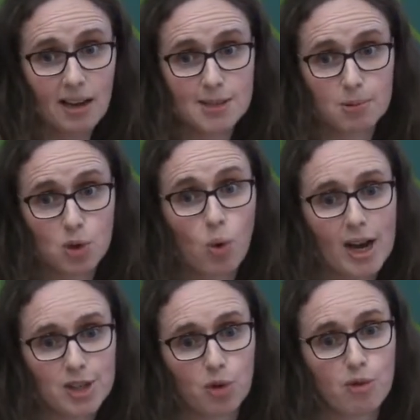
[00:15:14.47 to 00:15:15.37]
I suppose,
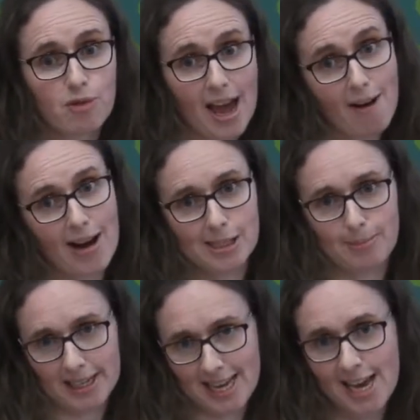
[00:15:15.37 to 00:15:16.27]
quite unfair
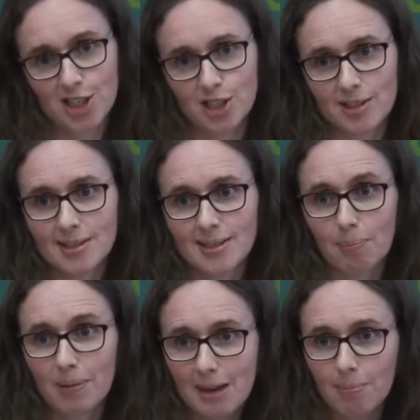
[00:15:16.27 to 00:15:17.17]
expectations
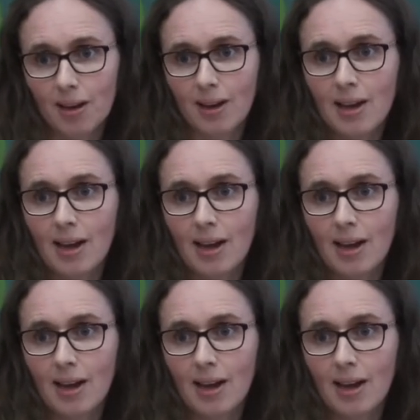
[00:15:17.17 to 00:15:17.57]
that people